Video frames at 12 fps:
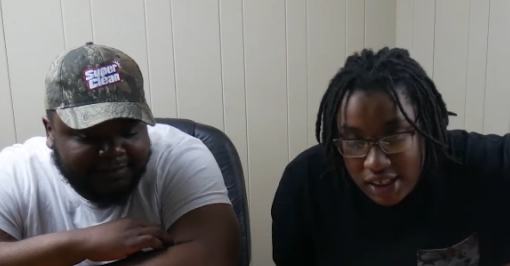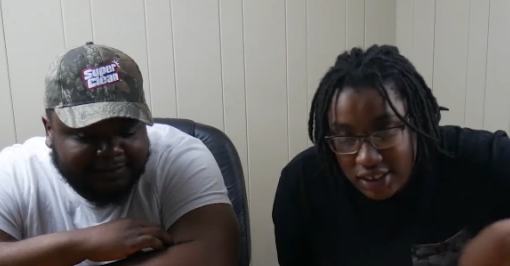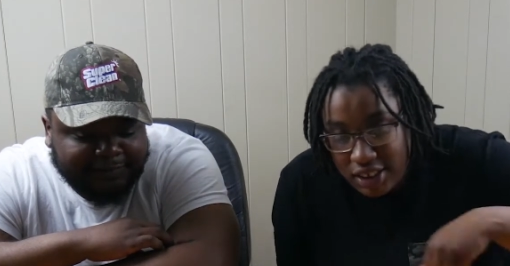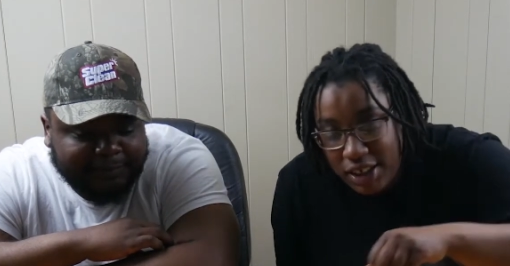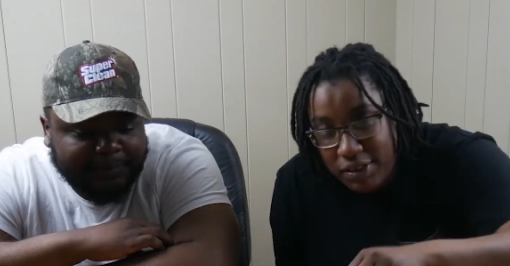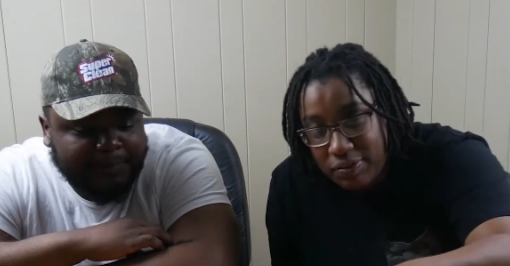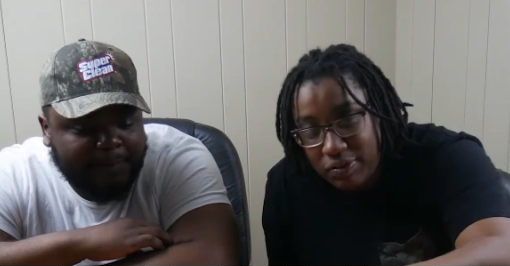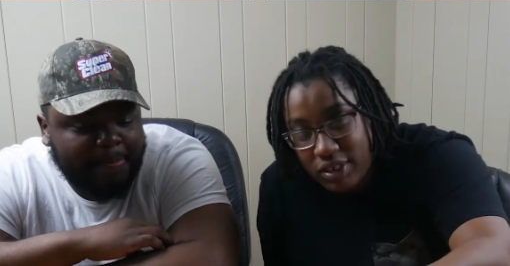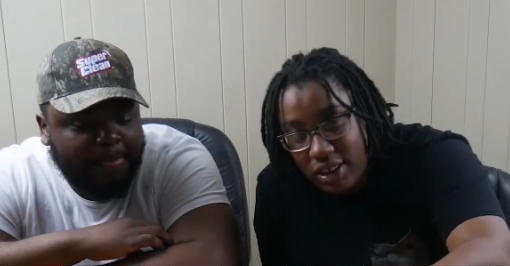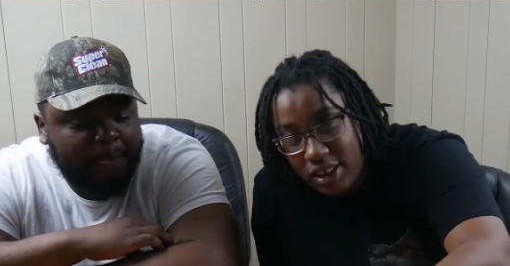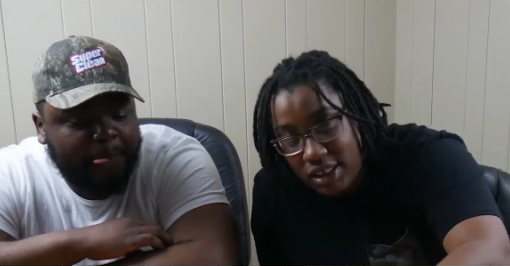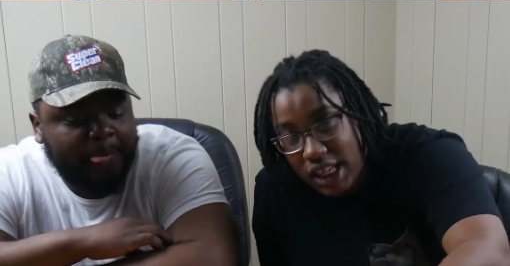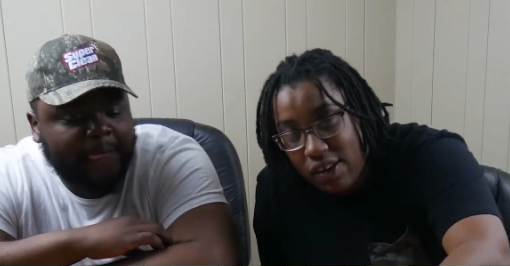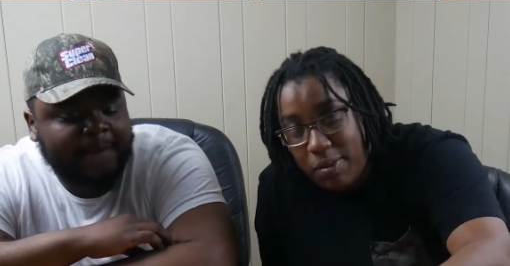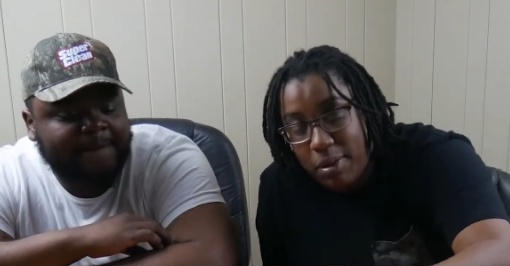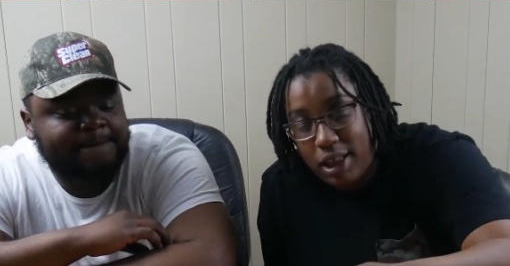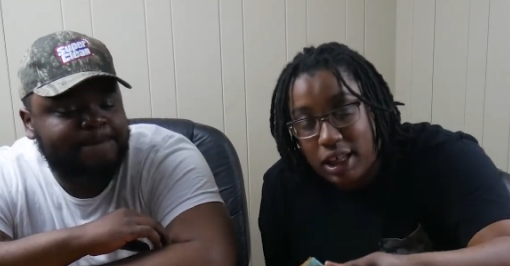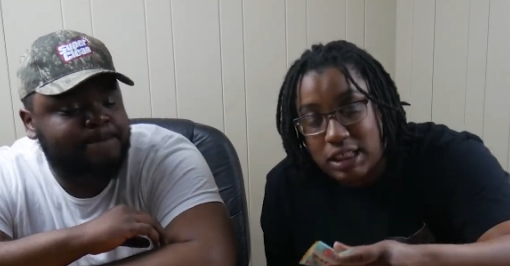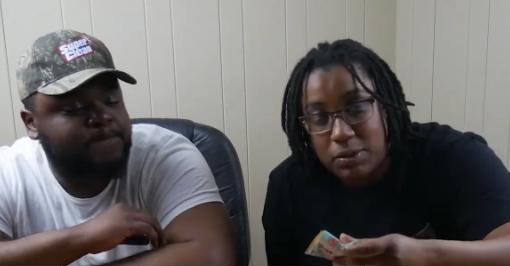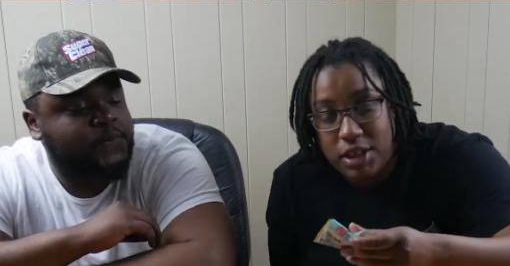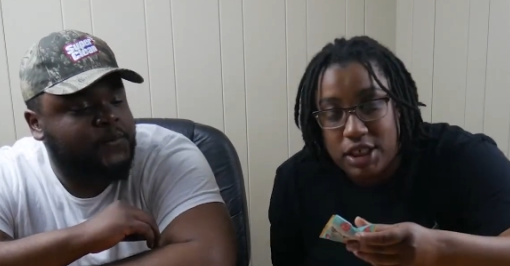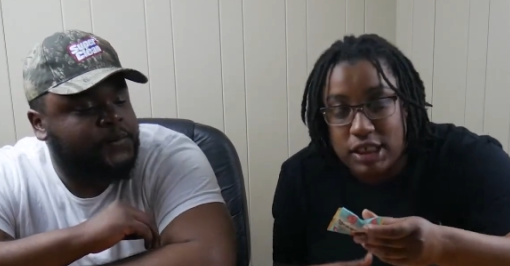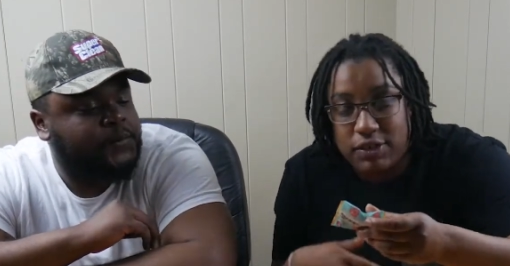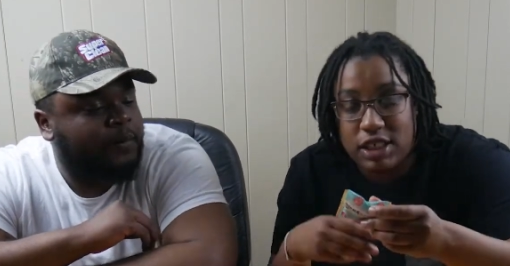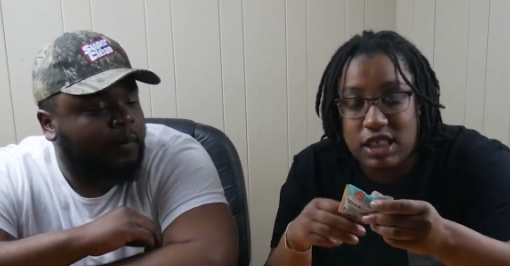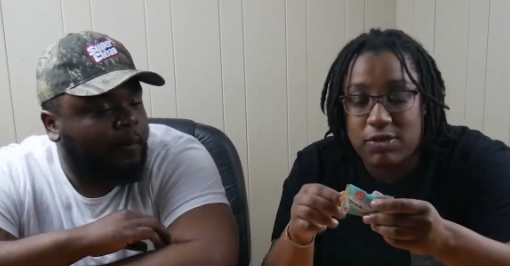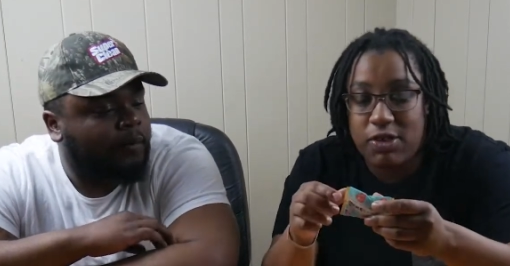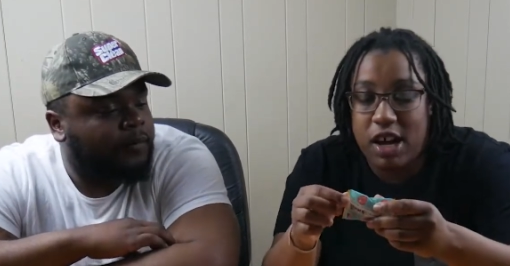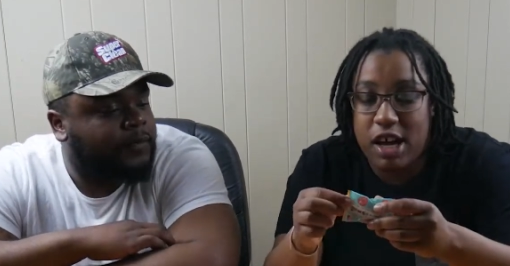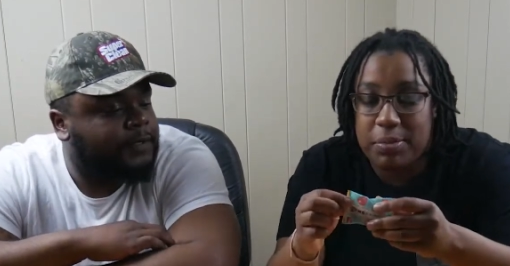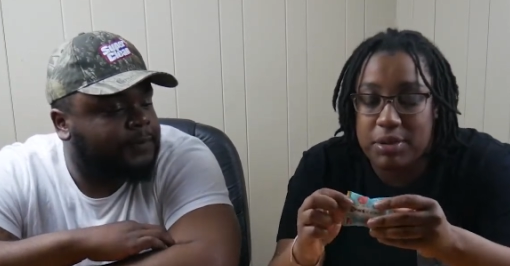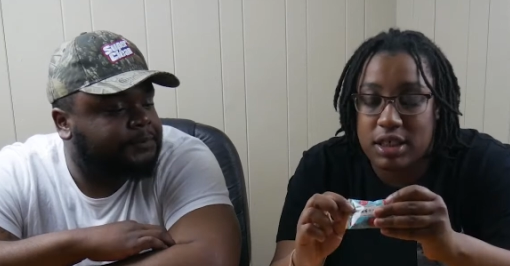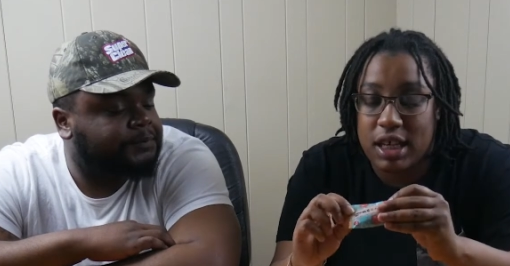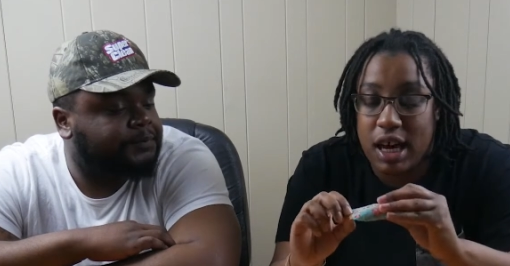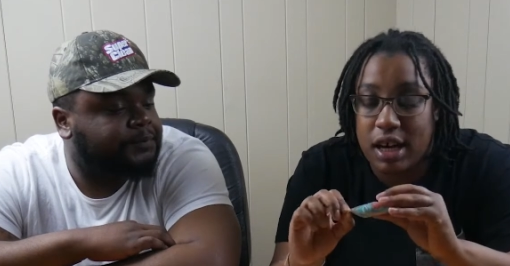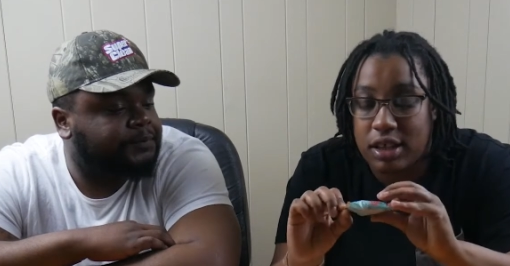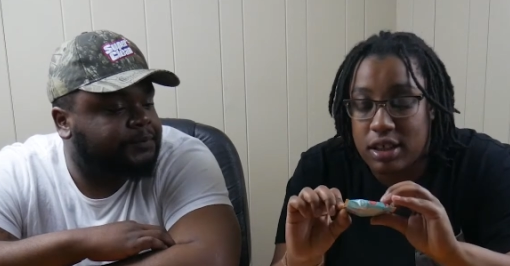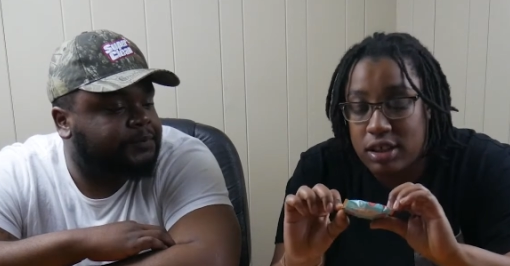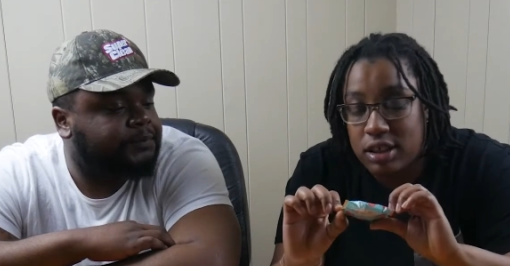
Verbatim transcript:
Speaker 1: you know, it's giving me like Swedish fish rods. It's got